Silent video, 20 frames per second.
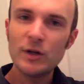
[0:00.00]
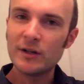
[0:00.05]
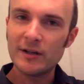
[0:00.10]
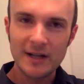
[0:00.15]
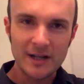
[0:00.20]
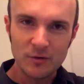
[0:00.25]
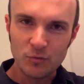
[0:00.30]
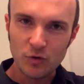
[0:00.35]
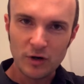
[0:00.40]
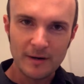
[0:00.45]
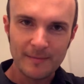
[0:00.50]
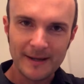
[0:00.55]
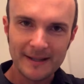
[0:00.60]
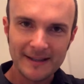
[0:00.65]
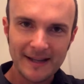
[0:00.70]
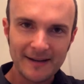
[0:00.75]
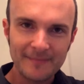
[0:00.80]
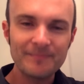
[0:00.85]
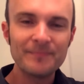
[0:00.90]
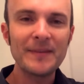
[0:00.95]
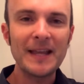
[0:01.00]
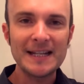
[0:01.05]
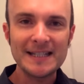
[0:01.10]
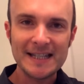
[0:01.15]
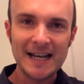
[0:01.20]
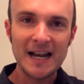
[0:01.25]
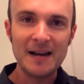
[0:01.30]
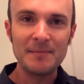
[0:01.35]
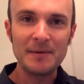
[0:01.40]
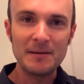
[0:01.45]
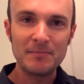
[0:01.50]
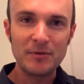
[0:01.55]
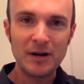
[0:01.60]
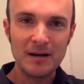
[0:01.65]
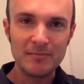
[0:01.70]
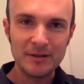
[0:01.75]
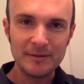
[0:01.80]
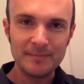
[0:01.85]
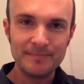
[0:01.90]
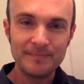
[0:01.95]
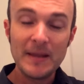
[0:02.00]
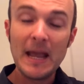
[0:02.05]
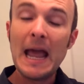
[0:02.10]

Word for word: don't need to worry about that. That's not a big problem.